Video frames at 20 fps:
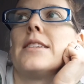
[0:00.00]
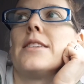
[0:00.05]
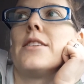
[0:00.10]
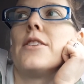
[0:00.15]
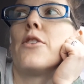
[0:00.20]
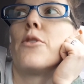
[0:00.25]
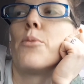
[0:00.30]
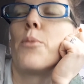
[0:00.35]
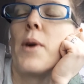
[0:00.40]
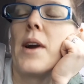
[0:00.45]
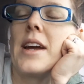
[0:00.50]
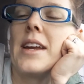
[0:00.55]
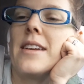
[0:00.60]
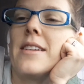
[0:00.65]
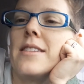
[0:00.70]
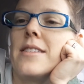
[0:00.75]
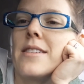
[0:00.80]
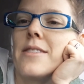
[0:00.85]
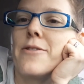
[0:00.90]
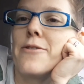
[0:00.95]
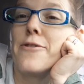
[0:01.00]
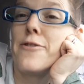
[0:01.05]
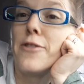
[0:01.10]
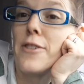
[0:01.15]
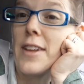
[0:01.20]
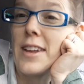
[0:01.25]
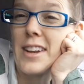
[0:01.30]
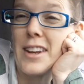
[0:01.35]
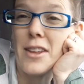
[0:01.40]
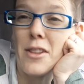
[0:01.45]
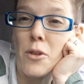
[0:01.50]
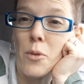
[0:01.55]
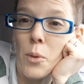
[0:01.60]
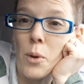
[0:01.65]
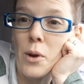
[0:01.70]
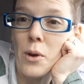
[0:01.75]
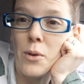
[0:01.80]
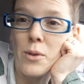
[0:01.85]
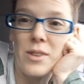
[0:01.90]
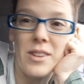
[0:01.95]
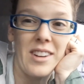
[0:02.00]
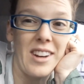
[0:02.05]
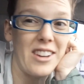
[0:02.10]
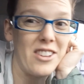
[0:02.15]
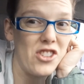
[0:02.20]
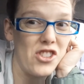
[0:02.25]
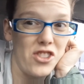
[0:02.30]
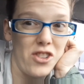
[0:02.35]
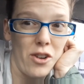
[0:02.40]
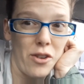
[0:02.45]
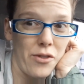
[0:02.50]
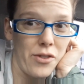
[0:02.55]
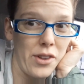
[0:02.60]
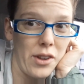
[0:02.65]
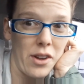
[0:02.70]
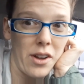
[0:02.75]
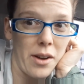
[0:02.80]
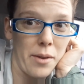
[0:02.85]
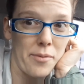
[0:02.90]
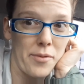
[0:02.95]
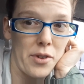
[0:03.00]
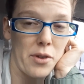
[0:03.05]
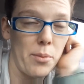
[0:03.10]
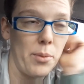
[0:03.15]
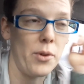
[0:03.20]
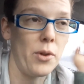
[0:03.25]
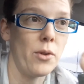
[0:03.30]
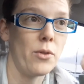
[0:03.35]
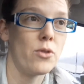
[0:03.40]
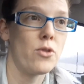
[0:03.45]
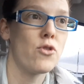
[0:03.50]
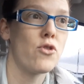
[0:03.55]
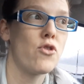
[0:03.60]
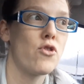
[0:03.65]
the rain is flooding the roads and I just don't feel comfortable